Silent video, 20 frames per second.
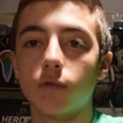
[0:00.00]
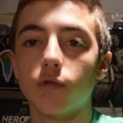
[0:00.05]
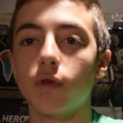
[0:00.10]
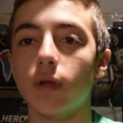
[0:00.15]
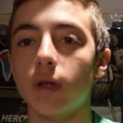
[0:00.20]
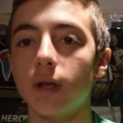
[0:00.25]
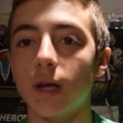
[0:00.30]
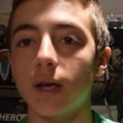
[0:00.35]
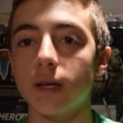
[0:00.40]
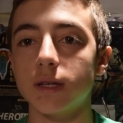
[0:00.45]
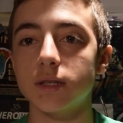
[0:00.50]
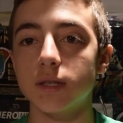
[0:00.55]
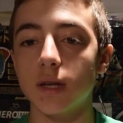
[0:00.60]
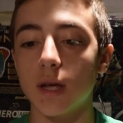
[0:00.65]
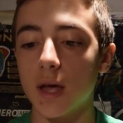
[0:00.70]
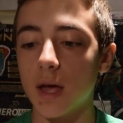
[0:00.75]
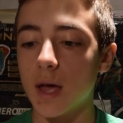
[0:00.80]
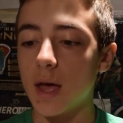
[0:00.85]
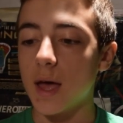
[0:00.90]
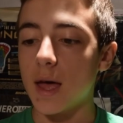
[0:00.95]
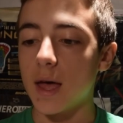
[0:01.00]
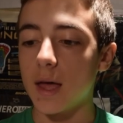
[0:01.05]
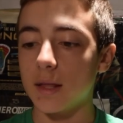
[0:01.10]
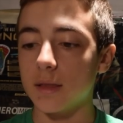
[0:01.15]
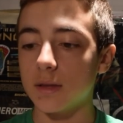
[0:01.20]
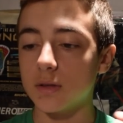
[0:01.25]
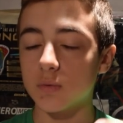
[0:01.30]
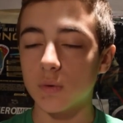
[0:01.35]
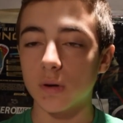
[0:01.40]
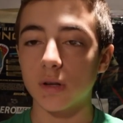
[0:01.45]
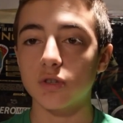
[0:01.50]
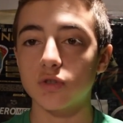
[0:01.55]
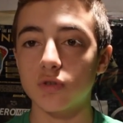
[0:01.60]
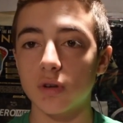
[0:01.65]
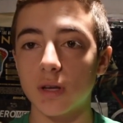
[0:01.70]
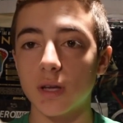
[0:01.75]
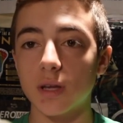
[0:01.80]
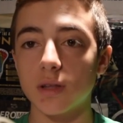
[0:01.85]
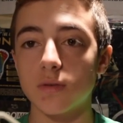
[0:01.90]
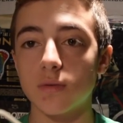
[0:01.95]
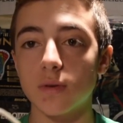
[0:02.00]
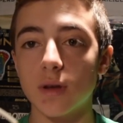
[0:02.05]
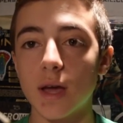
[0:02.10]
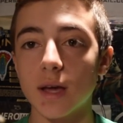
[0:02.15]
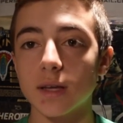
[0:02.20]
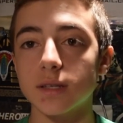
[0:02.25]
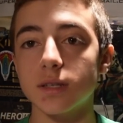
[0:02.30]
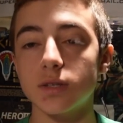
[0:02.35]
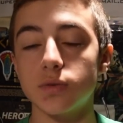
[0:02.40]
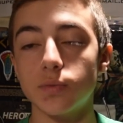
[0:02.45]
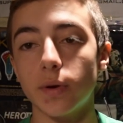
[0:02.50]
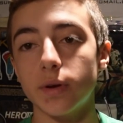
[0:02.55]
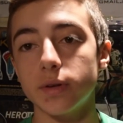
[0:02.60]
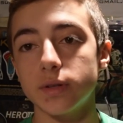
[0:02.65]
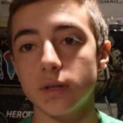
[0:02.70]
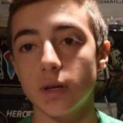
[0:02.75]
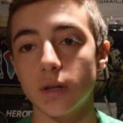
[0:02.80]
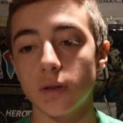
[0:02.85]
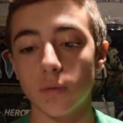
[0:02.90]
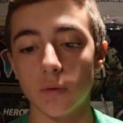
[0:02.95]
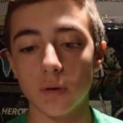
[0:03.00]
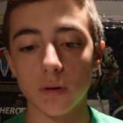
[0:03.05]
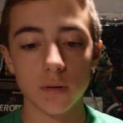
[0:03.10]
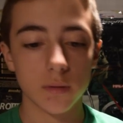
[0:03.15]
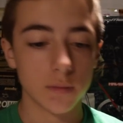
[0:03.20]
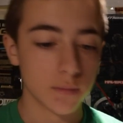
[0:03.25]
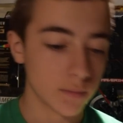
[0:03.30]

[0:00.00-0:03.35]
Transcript: Really nice. And this one has String King 3X as well as the other one.